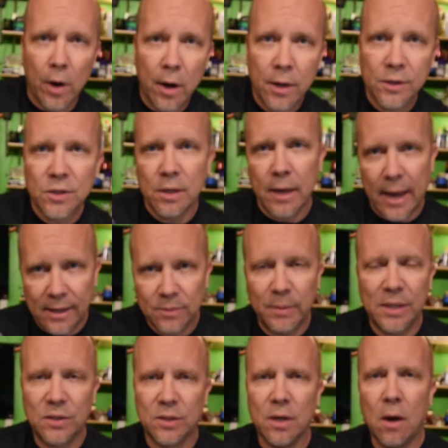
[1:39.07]
artist, as
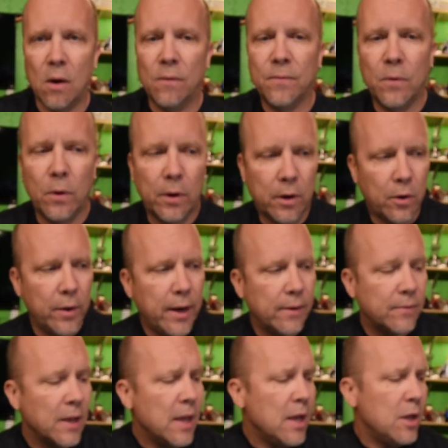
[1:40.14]
myself, or a
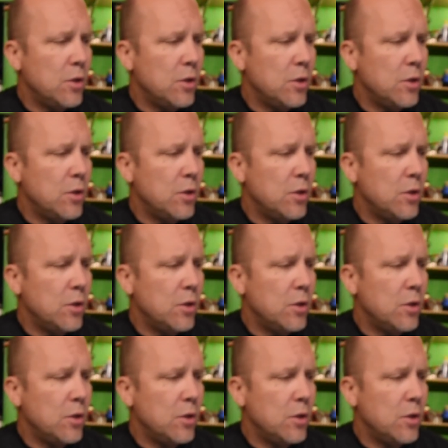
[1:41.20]
creative,